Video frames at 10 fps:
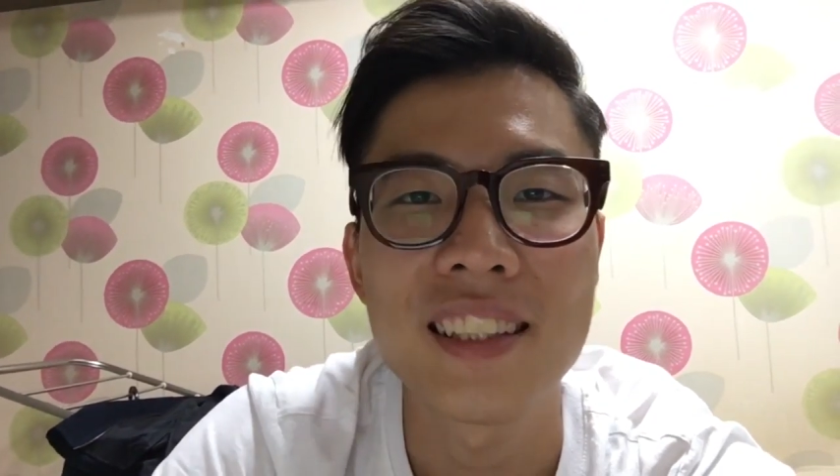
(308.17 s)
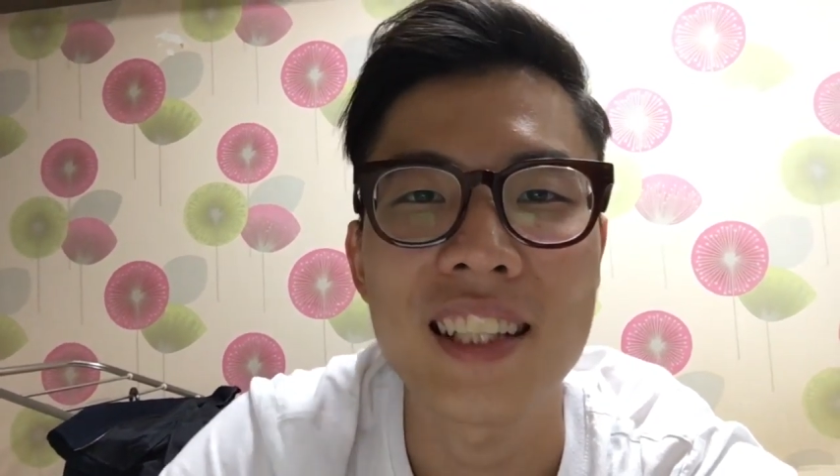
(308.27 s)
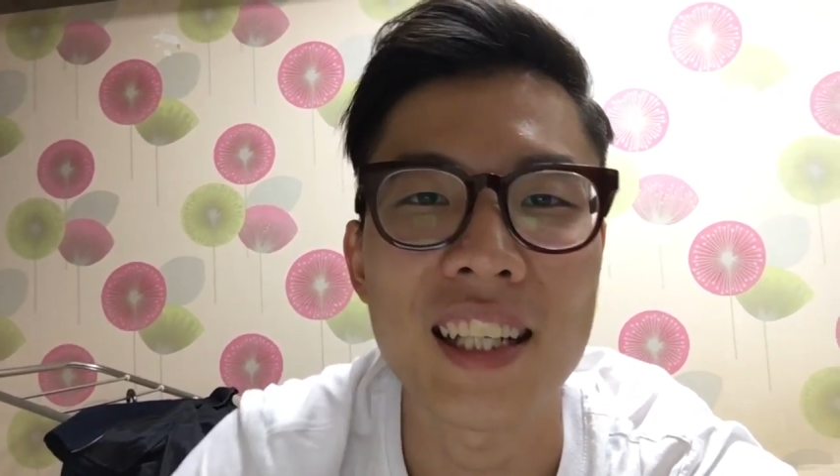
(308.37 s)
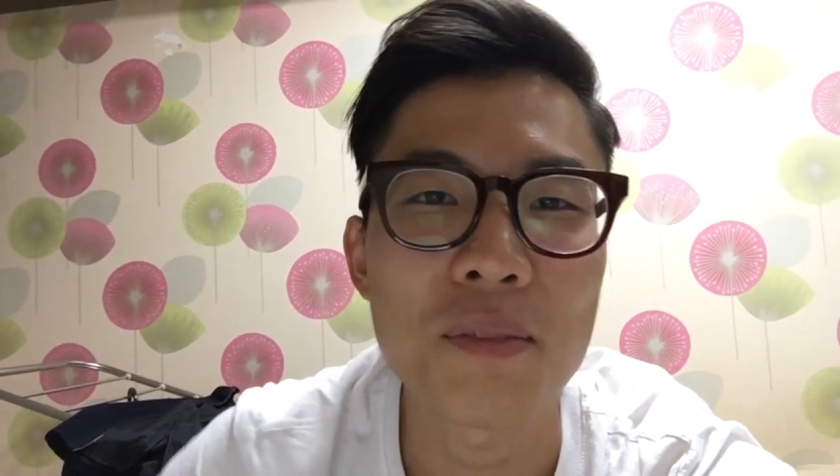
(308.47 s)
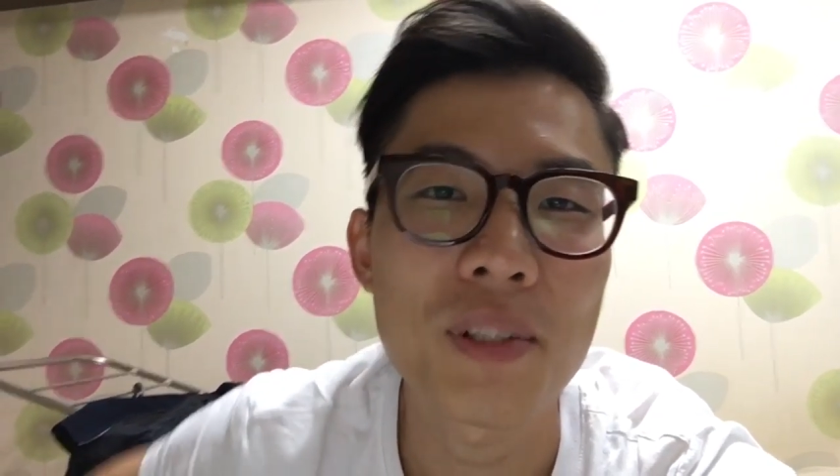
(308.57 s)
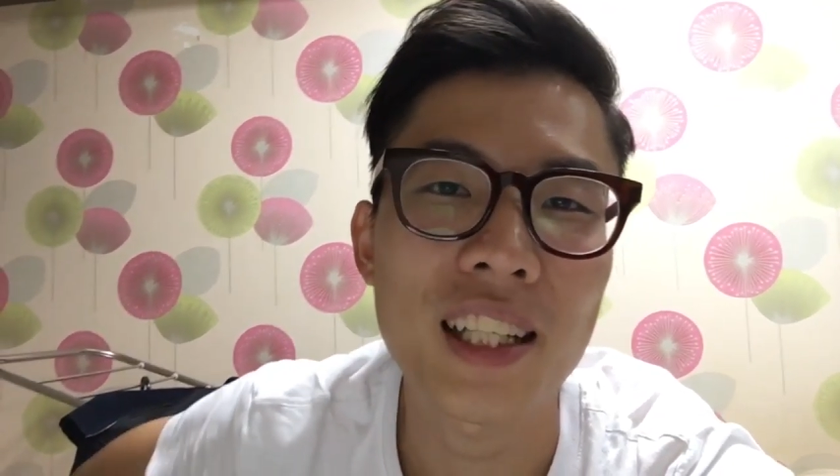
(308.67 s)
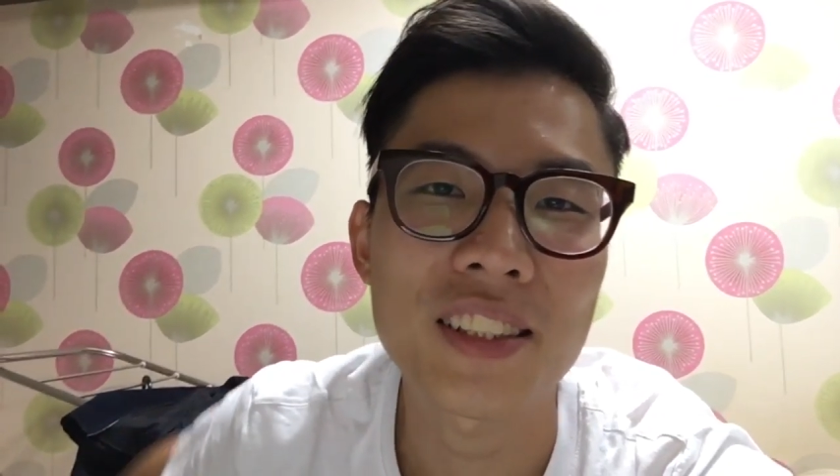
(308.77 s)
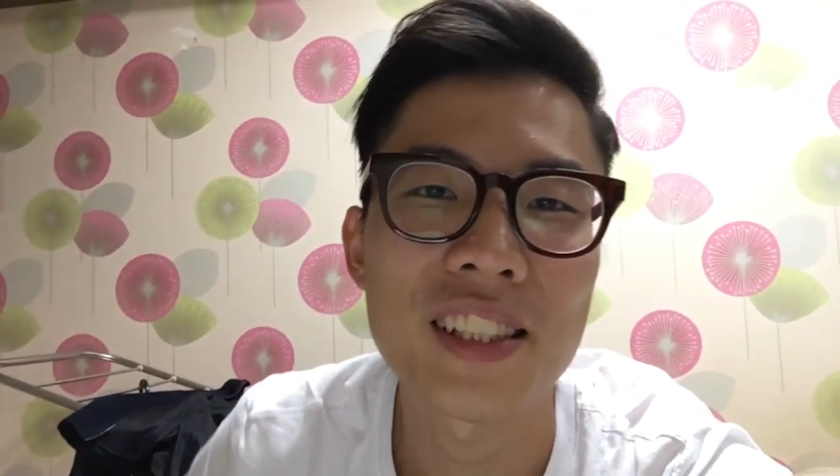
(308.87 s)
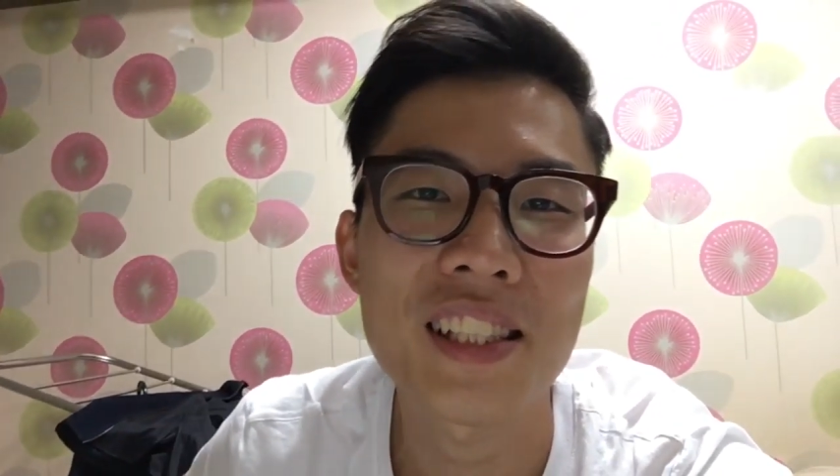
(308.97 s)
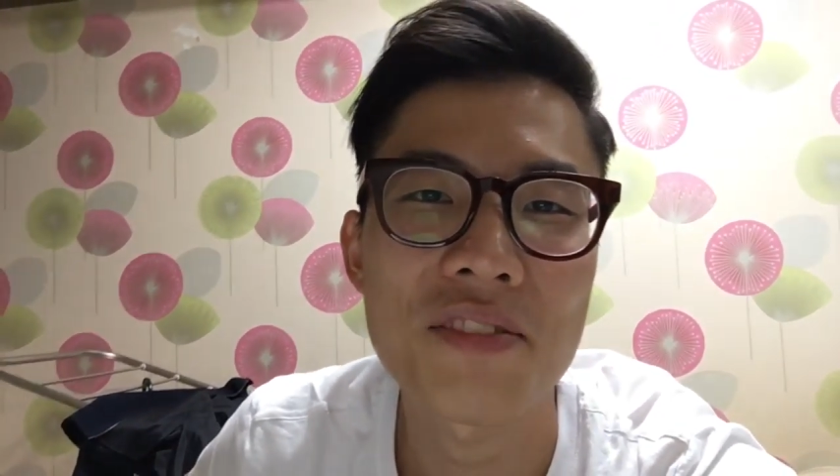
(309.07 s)
I hope you liked
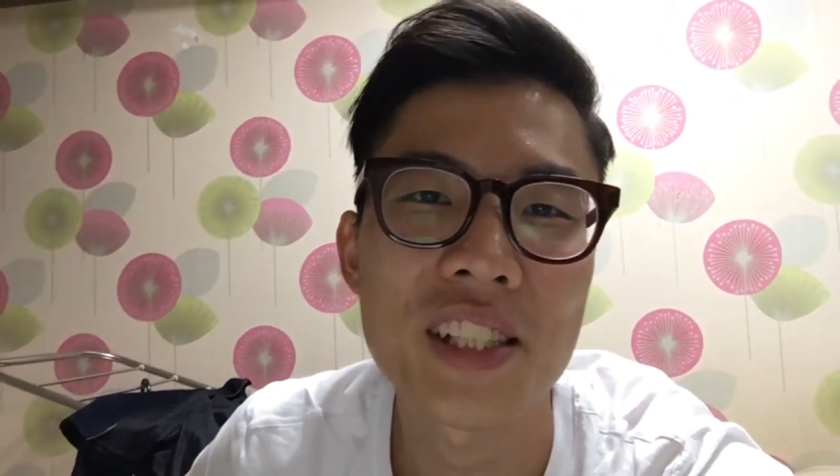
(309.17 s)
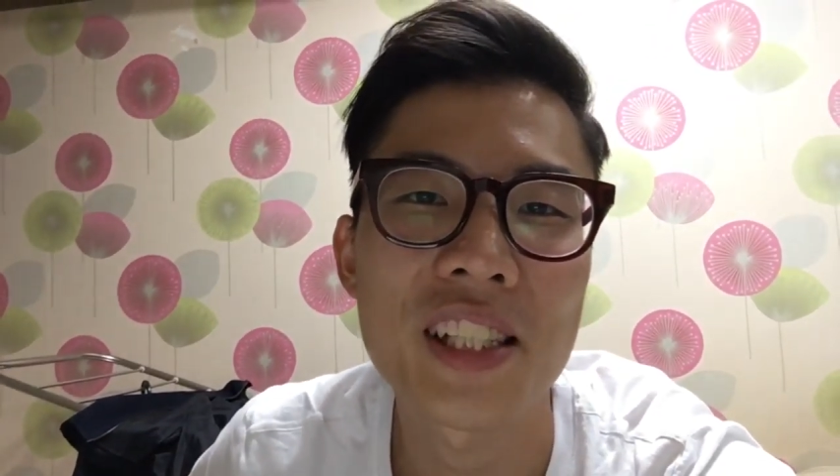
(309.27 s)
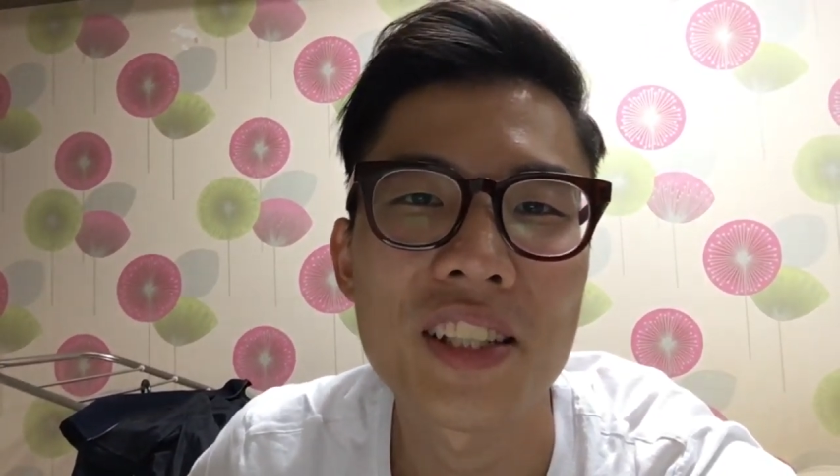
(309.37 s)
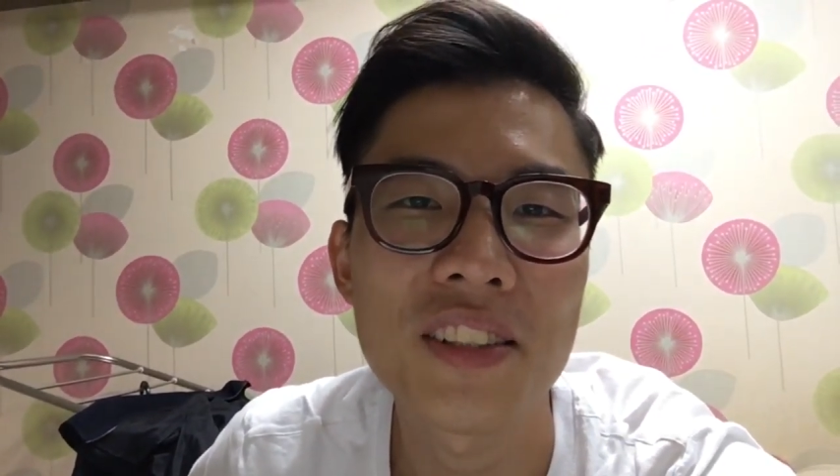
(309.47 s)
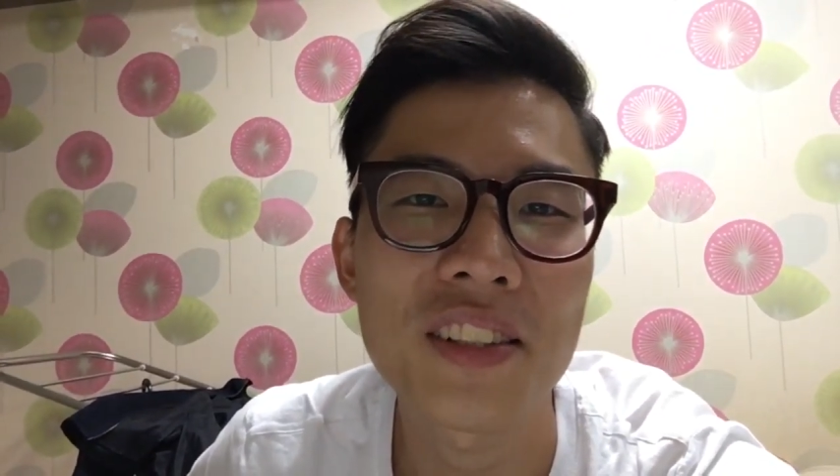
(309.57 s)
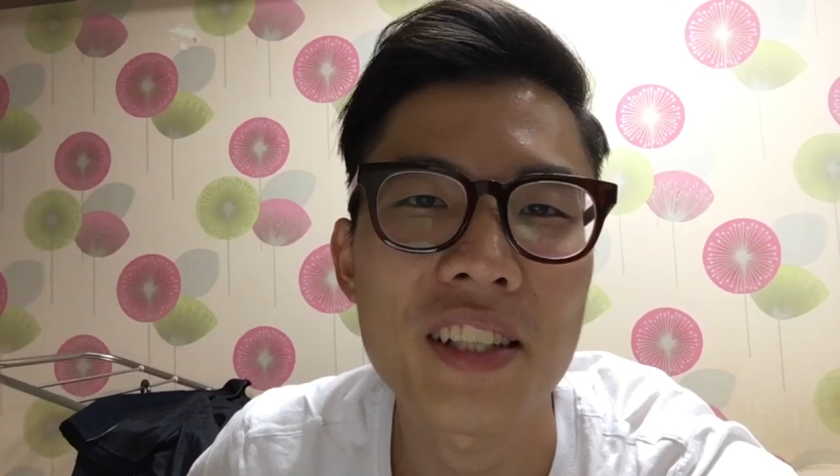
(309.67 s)
today's video.